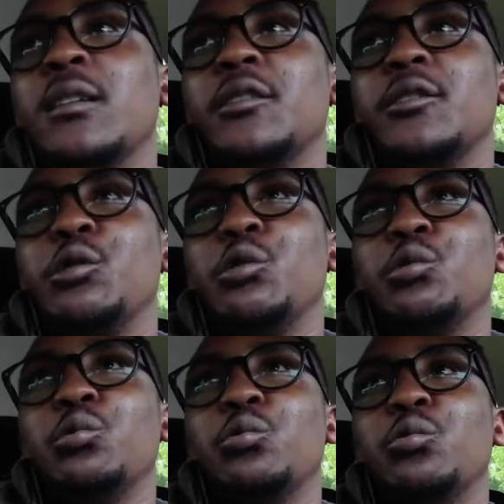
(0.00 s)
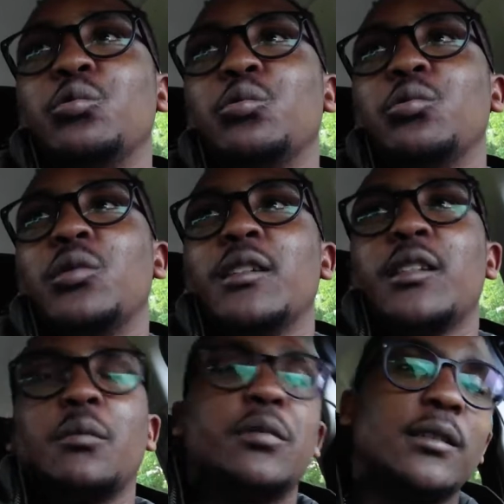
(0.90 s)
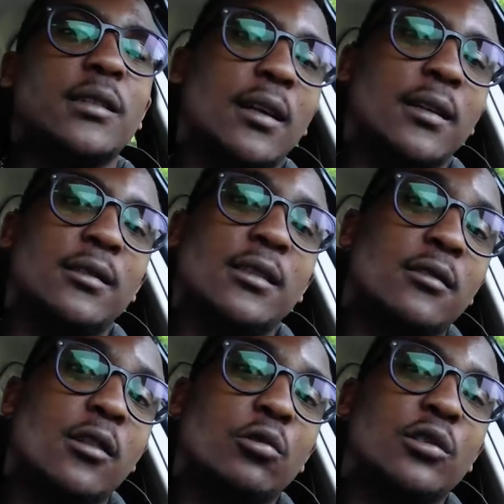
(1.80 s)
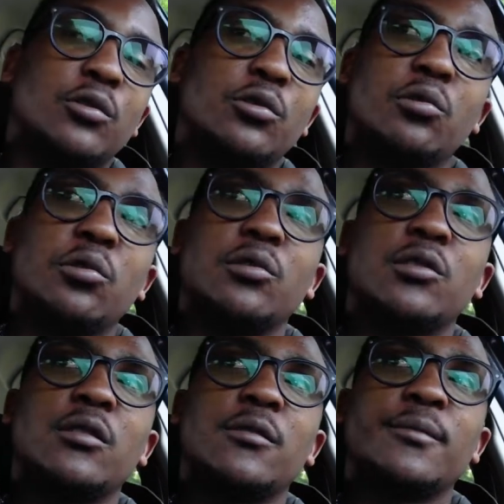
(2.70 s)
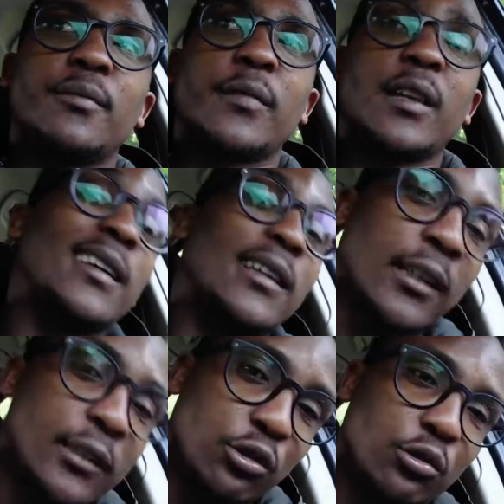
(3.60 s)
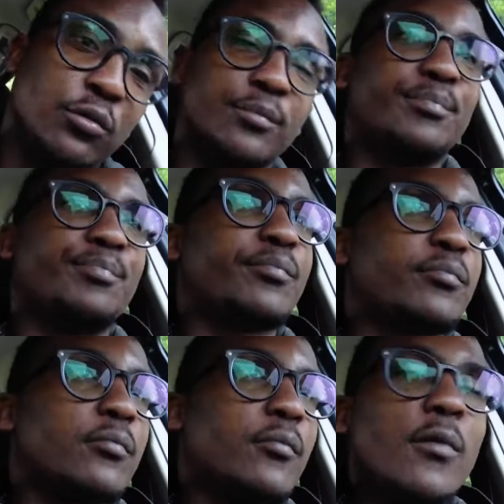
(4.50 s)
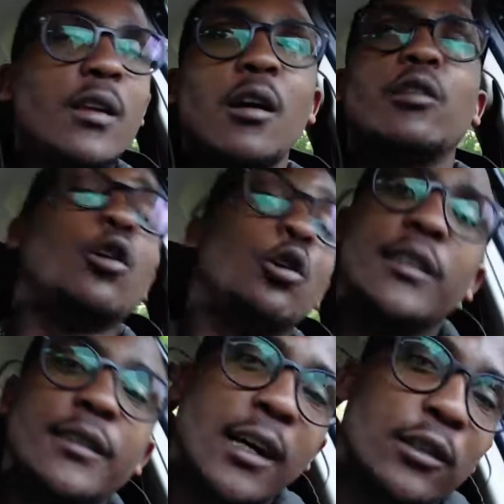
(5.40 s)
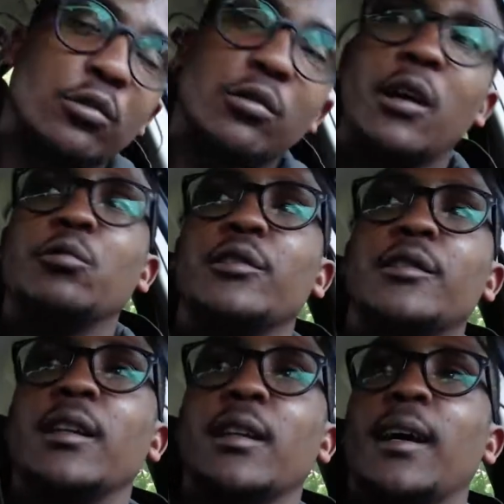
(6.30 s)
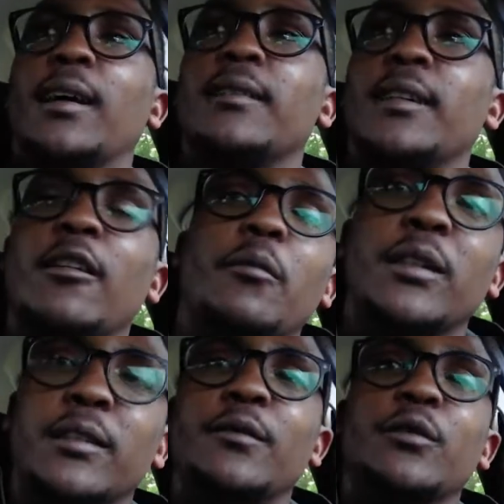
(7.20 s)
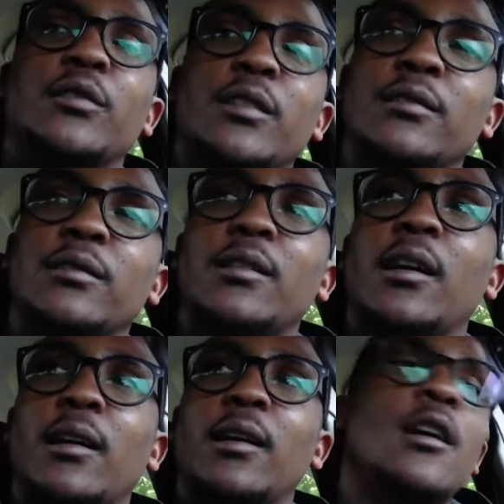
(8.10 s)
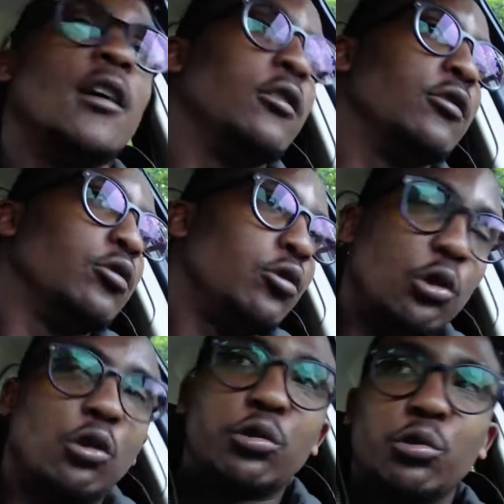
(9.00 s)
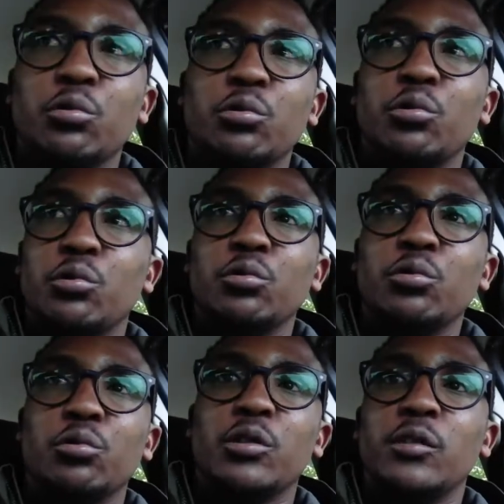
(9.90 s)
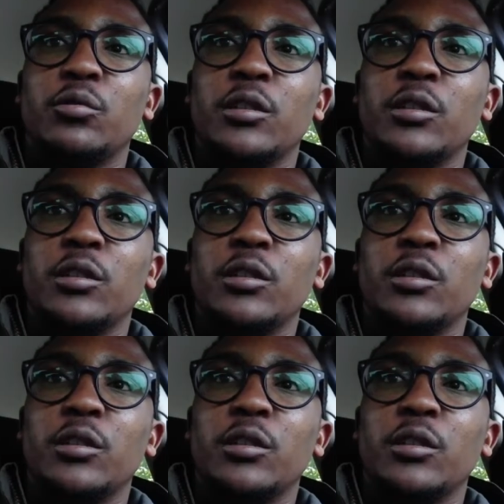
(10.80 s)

you end up getting like 6,000 euros in addition or deduction, I would say. Like the government give you six. Uh, you go to to to the to the